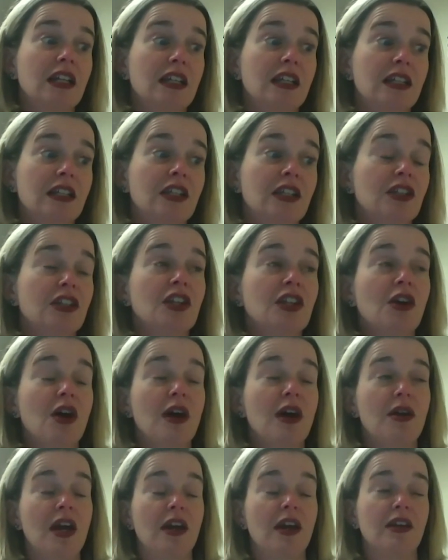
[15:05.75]
you, you know,
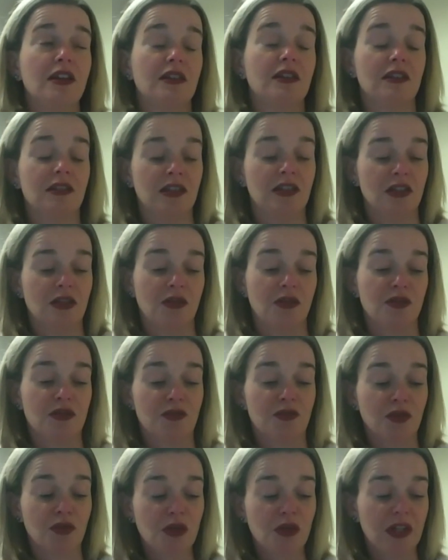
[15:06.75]
I, I, you know, it was
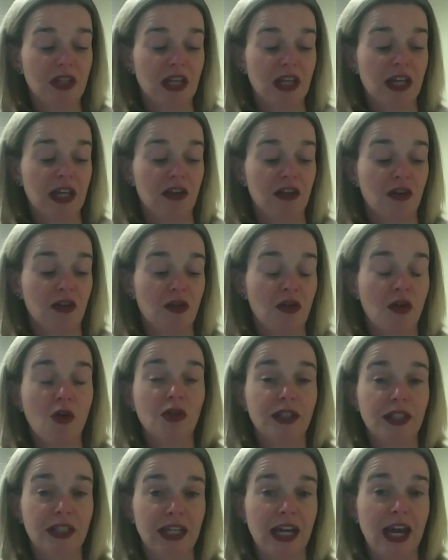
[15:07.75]
rooted in,
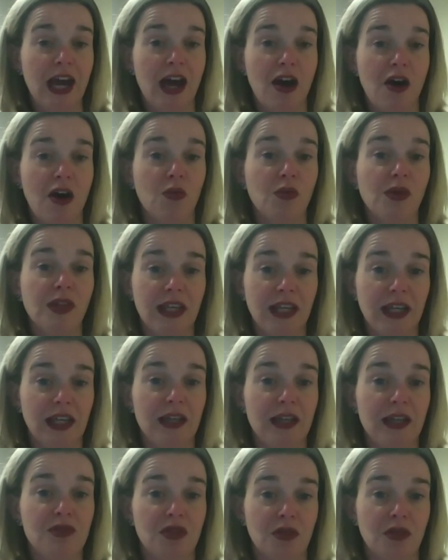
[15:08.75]
holy cow, we can't
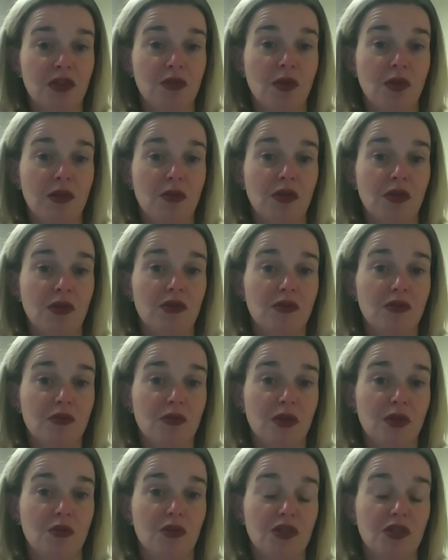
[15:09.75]
keep doing the way we're,
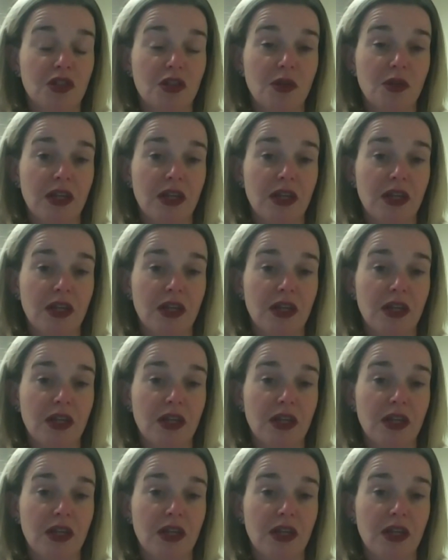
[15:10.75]
we were doing